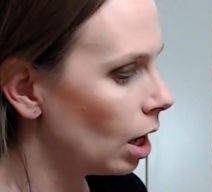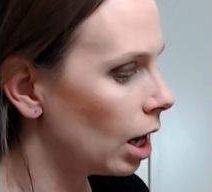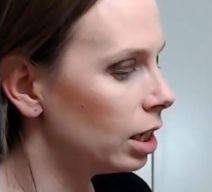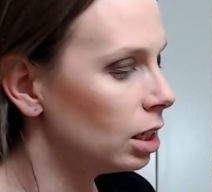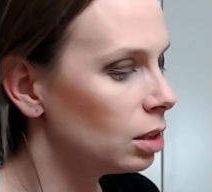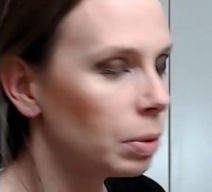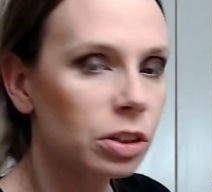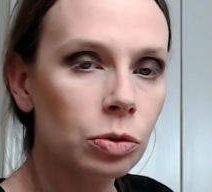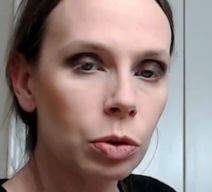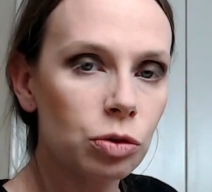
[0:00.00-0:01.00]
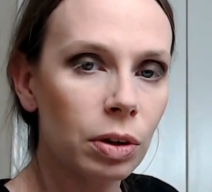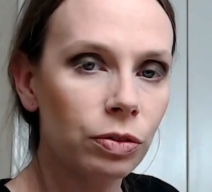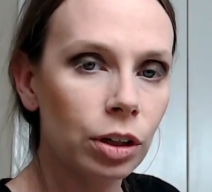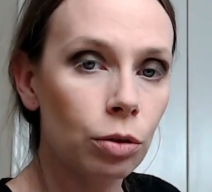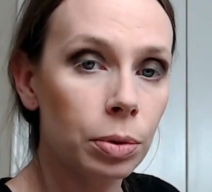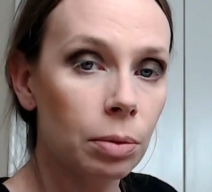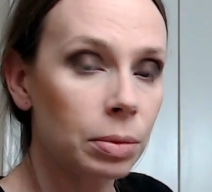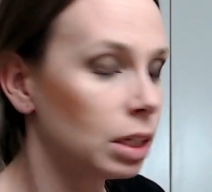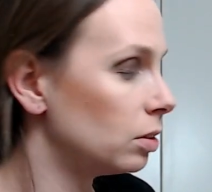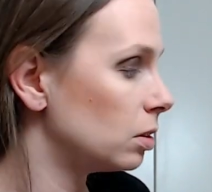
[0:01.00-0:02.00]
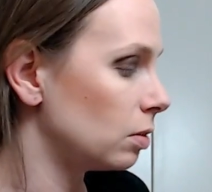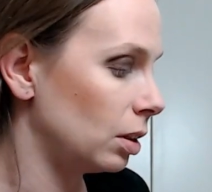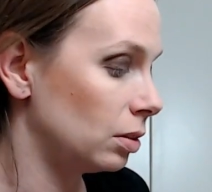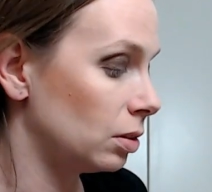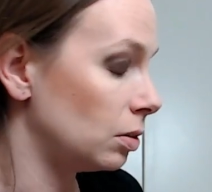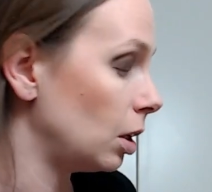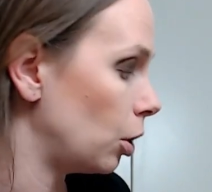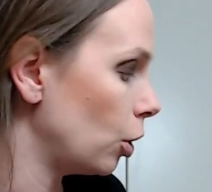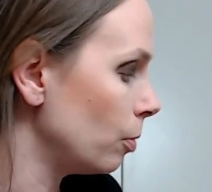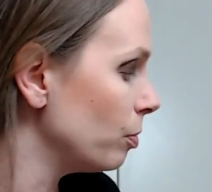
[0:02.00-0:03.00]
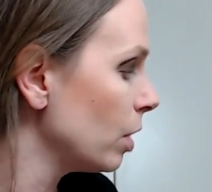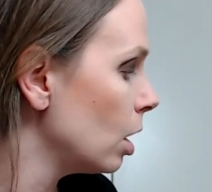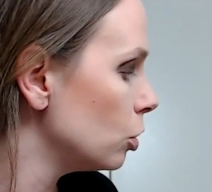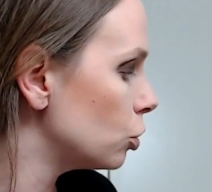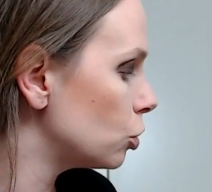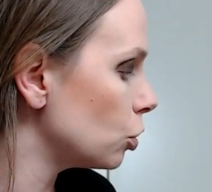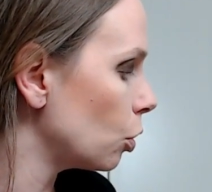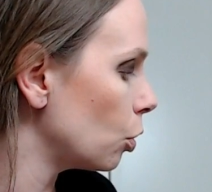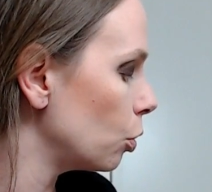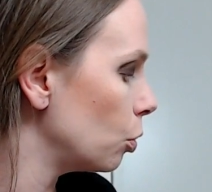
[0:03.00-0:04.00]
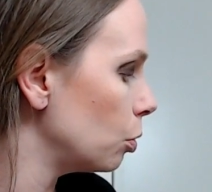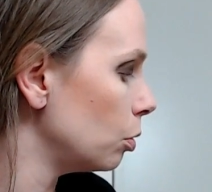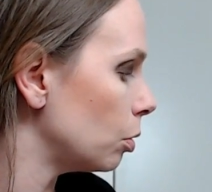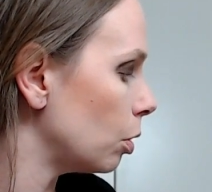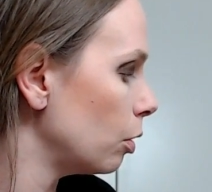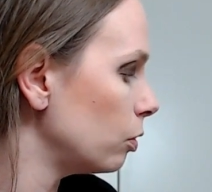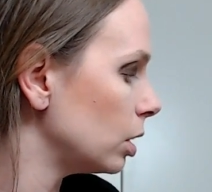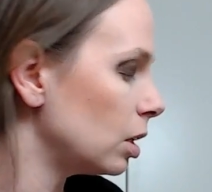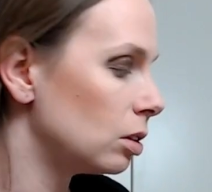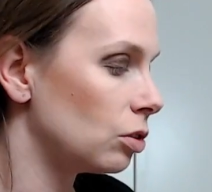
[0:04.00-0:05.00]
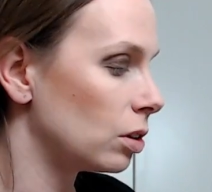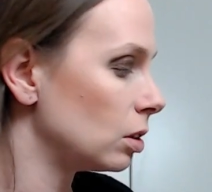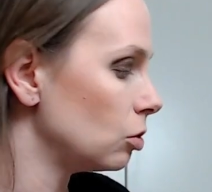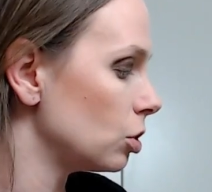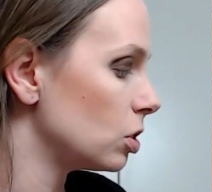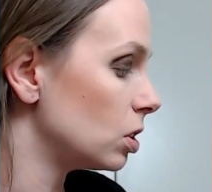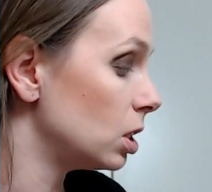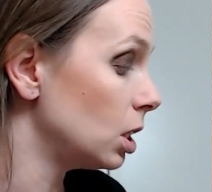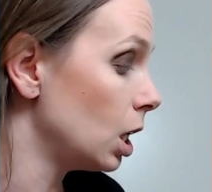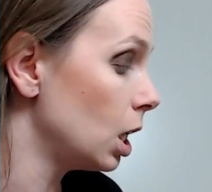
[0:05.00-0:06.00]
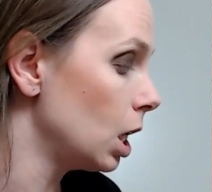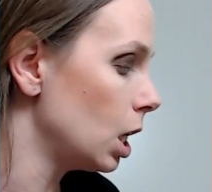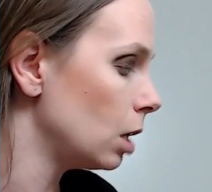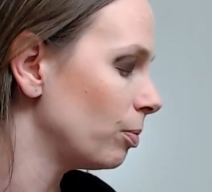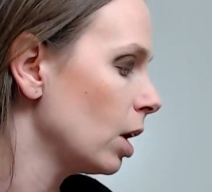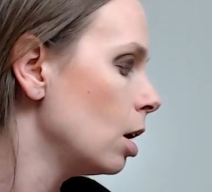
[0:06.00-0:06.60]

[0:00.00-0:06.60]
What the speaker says: I didn't get the best swatch on my finger, but, I mean, it's there. So, oh, hopefully that doesn't just stain.